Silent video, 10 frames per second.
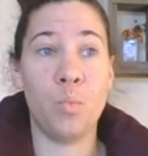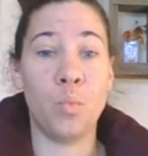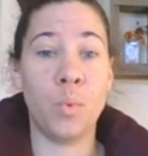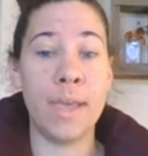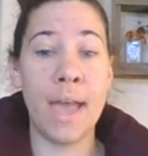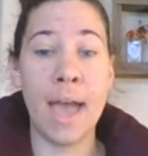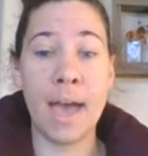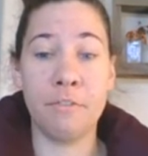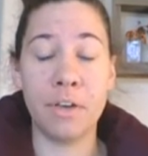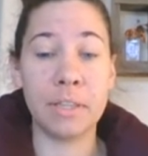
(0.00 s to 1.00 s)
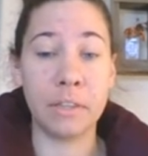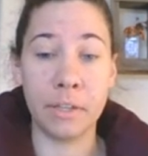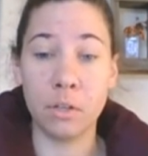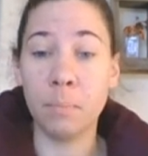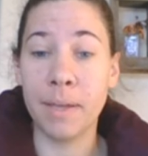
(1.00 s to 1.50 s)
We have a
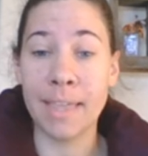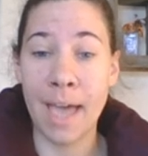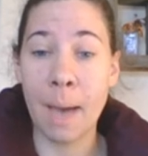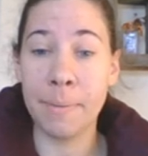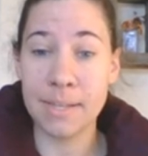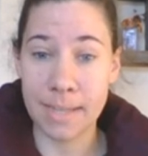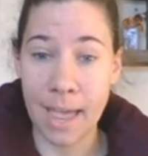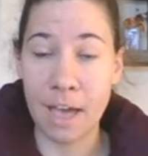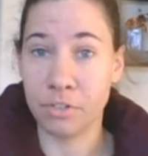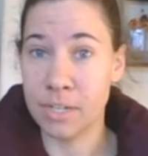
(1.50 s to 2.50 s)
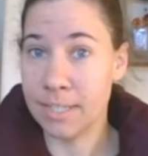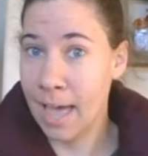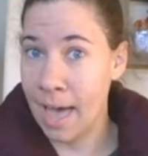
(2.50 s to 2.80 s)
little bit that happens after he's